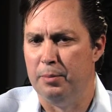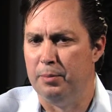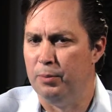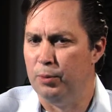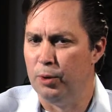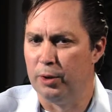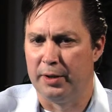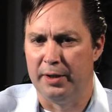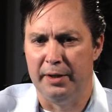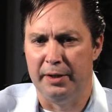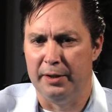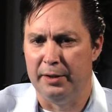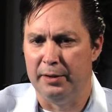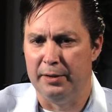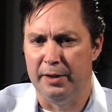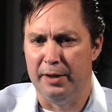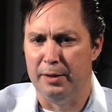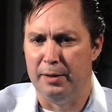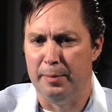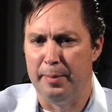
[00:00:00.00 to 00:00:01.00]
working
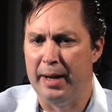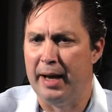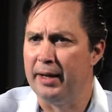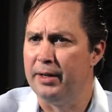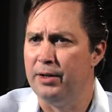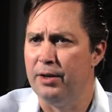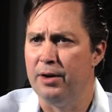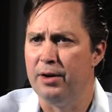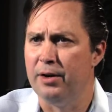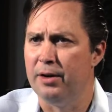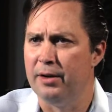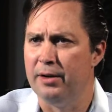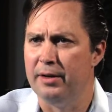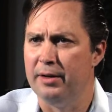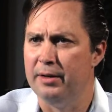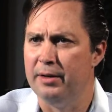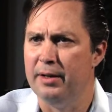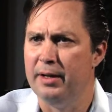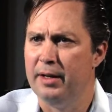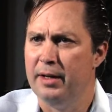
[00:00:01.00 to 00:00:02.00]
in the backyard,
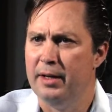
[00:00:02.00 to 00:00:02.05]
and